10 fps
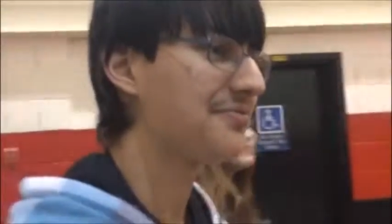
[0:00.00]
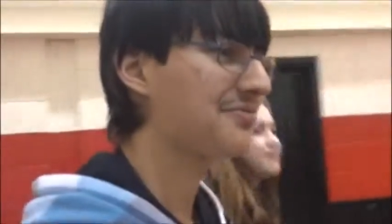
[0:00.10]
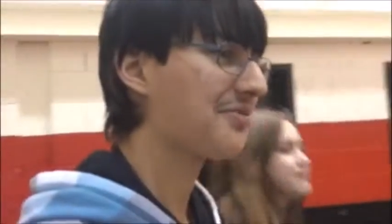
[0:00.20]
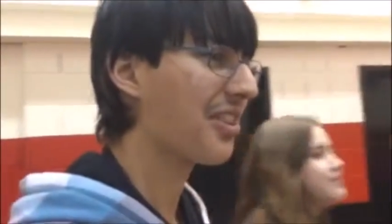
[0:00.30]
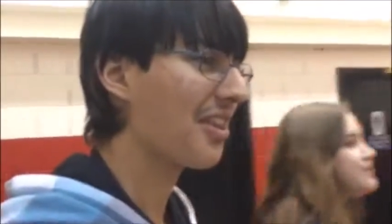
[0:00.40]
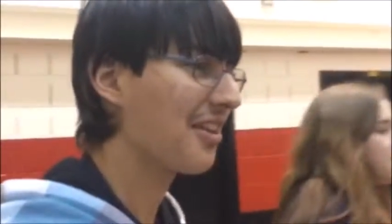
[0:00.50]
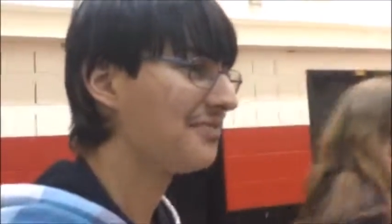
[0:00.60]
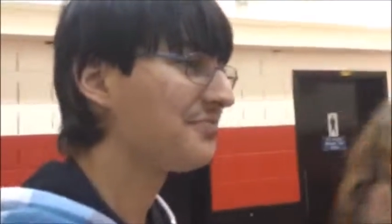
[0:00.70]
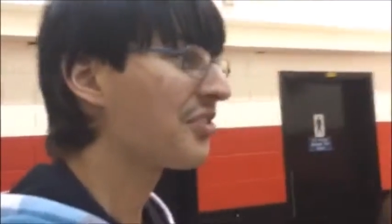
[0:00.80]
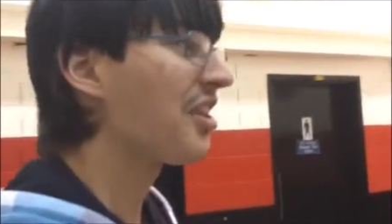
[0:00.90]
chewing with his
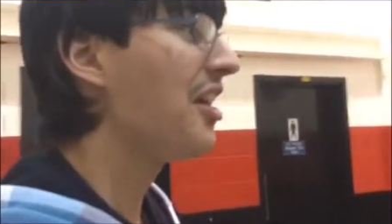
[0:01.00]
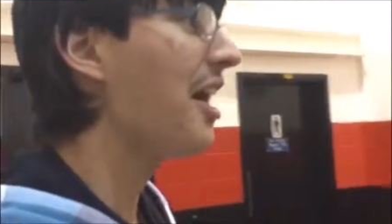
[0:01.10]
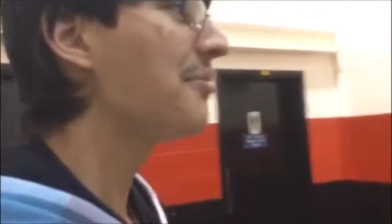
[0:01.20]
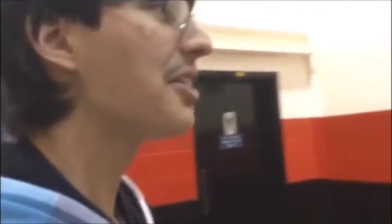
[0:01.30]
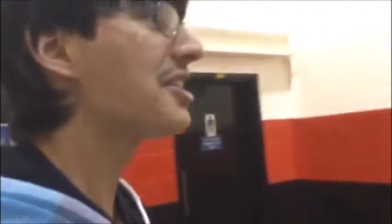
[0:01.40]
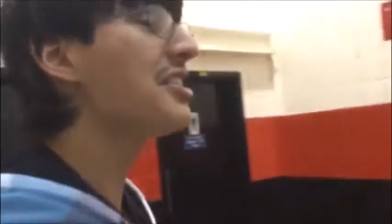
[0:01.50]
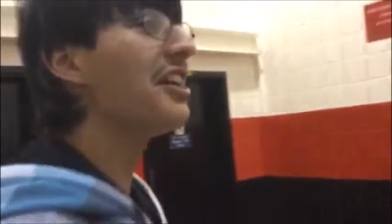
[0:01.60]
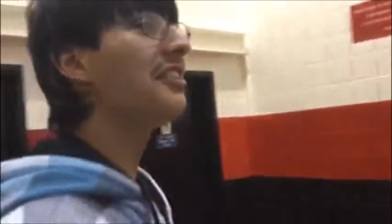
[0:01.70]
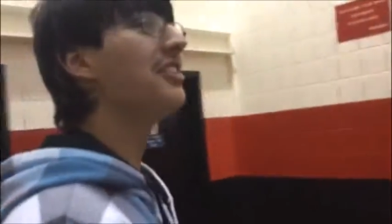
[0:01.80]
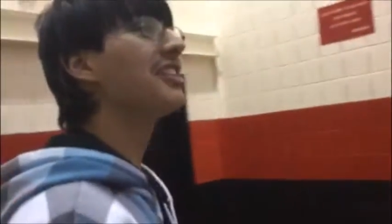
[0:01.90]
mouth. I'm not gonna.
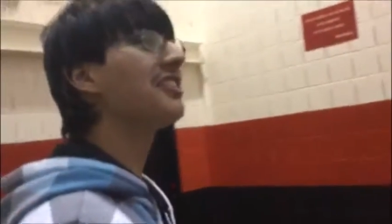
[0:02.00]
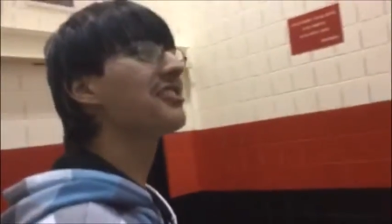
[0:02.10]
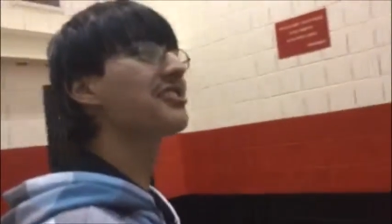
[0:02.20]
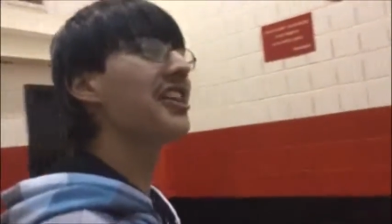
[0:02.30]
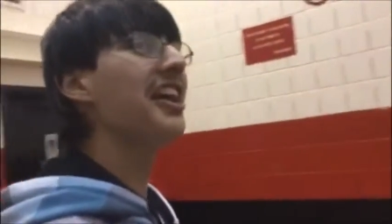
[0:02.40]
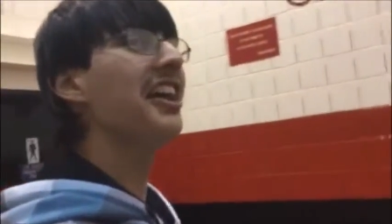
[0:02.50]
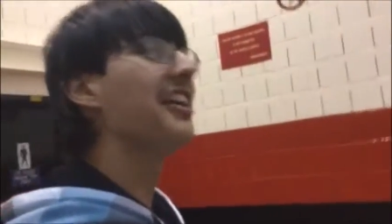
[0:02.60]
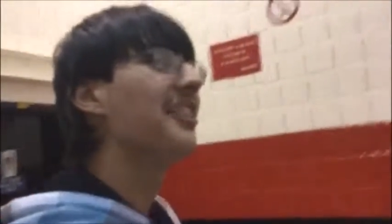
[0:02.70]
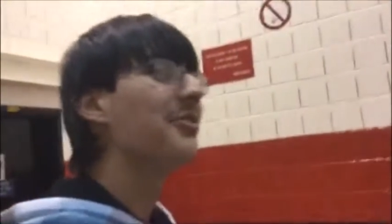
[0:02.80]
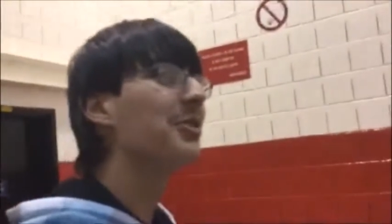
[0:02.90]
I'm not gonna say
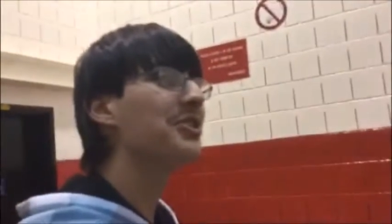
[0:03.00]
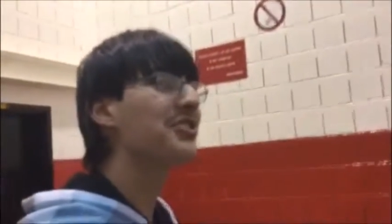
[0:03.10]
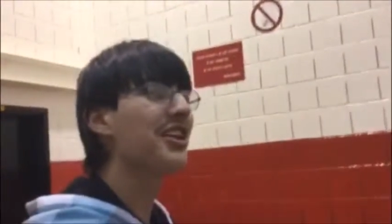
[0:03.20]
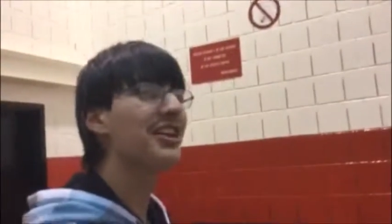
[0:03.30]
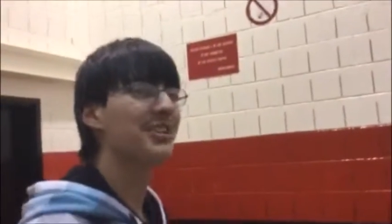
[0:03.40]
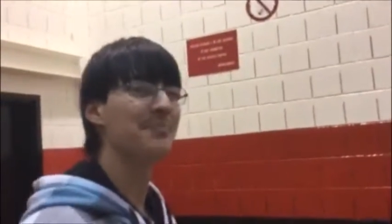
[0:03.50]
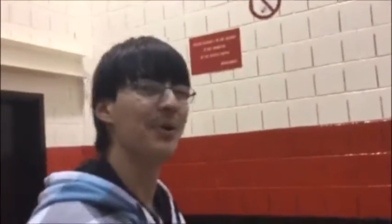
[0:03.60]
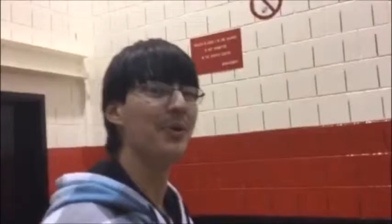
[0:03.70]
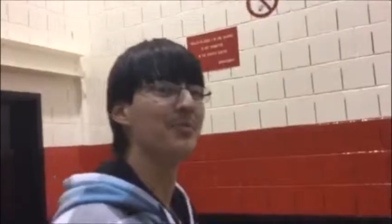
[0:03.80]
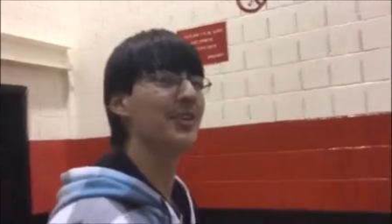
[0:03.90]
what size
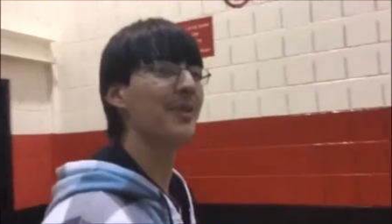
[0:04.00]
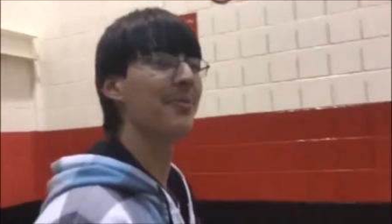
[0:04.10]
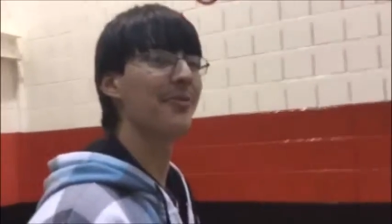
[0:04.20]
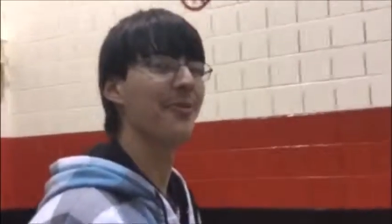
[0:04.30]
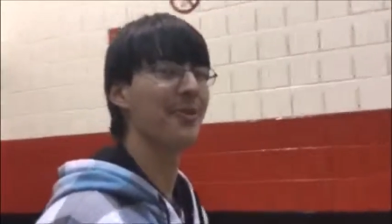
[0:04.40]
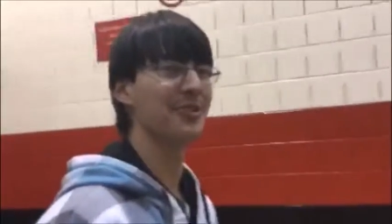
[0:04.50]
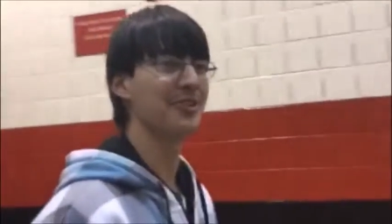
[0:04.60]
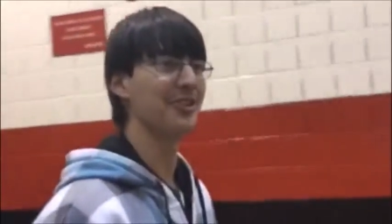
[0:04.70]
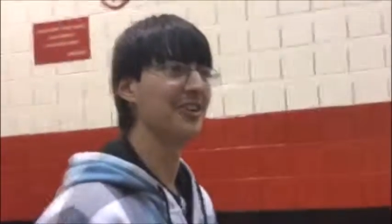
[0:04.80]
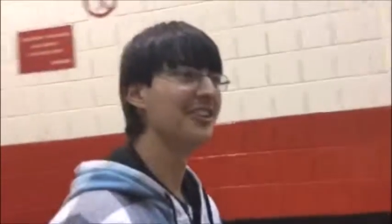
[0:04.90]
boobs I prefer,
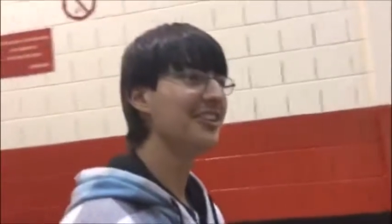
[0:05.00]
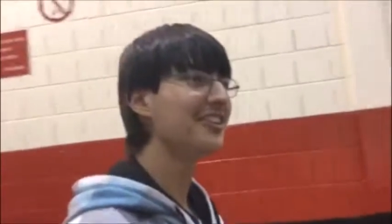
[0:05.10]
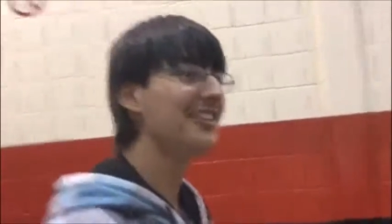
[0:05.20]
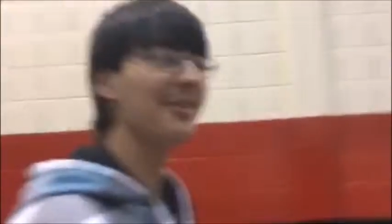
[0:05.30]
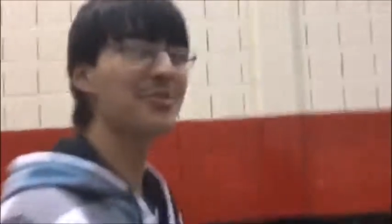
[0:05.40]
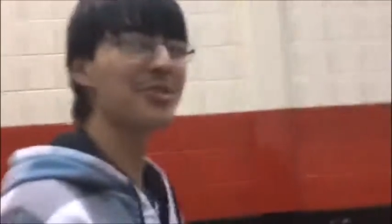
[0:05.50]
sir. I'm